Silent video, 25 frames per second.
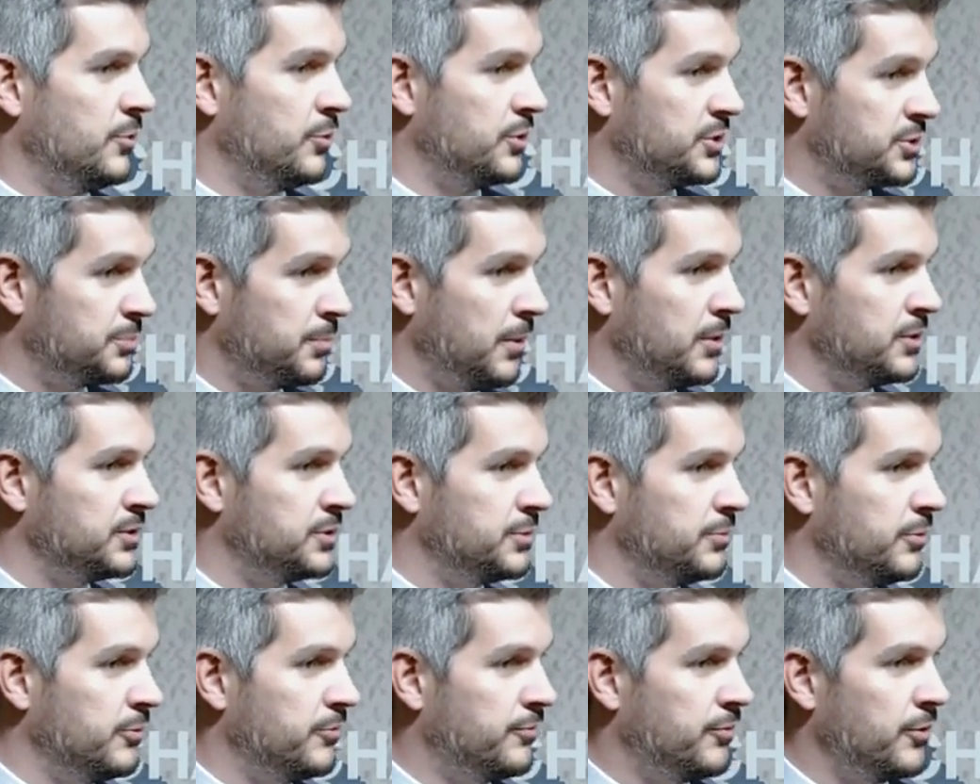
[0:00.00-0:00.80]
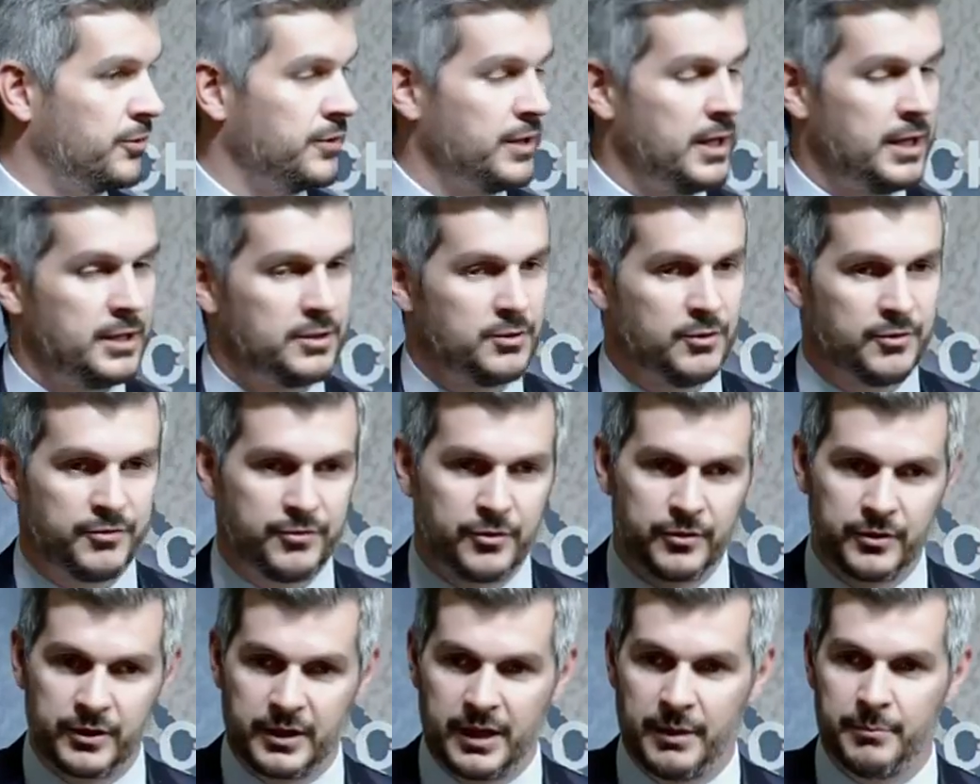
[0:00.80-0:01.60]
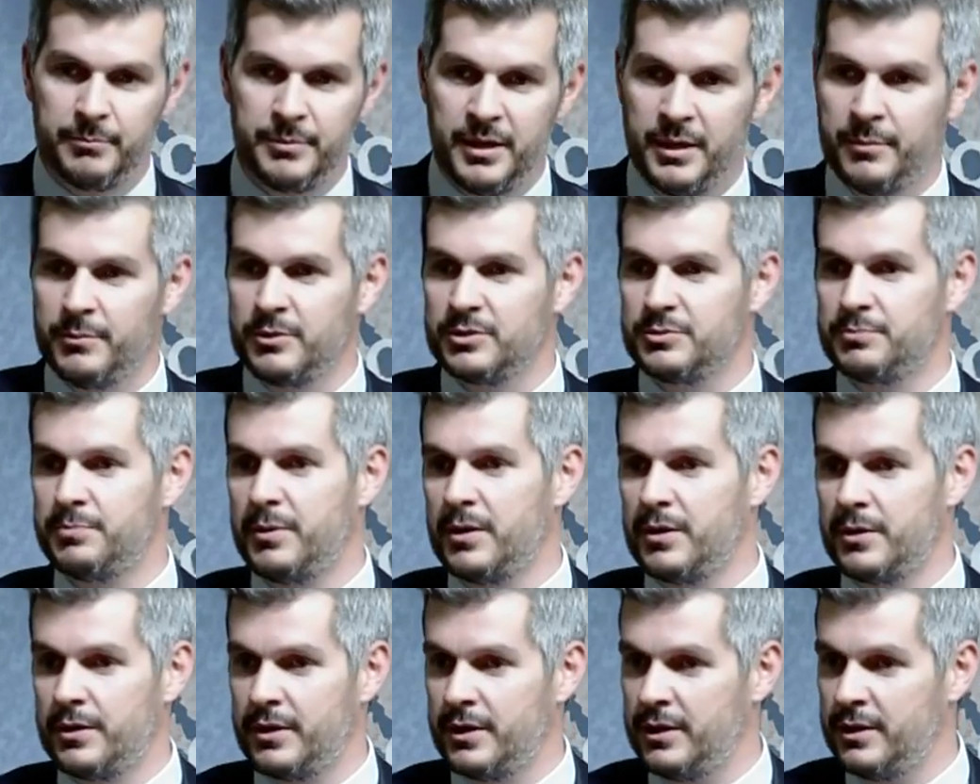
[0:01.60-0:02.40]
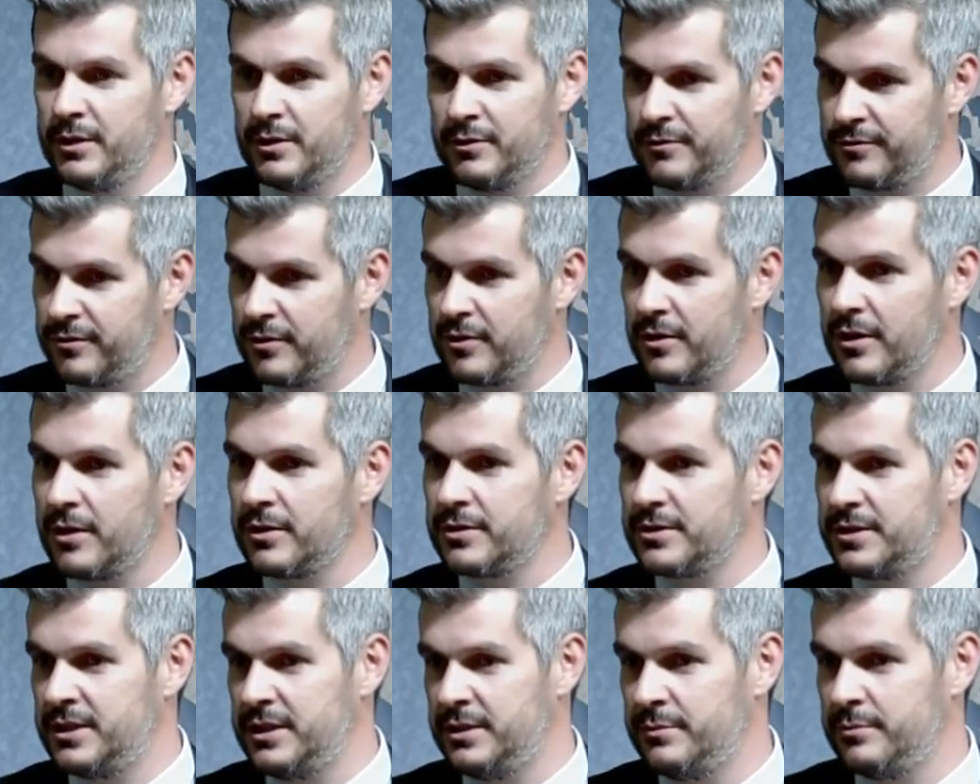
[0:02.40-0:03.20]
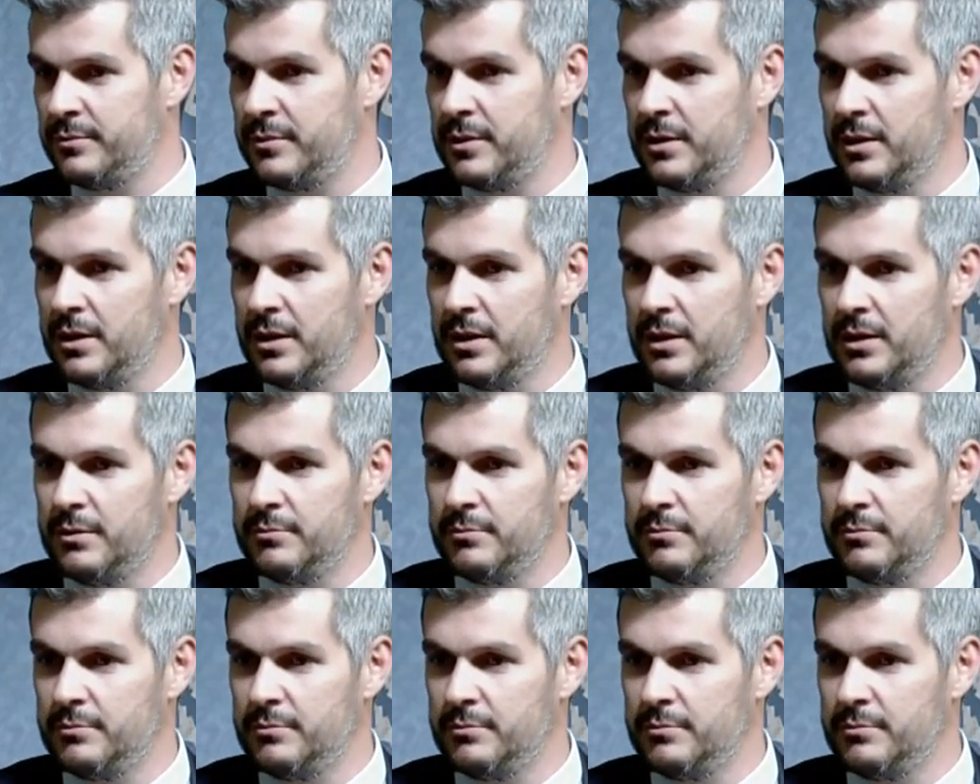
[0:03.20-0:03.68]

the responsible for that or for the Cambiemos party or for our team,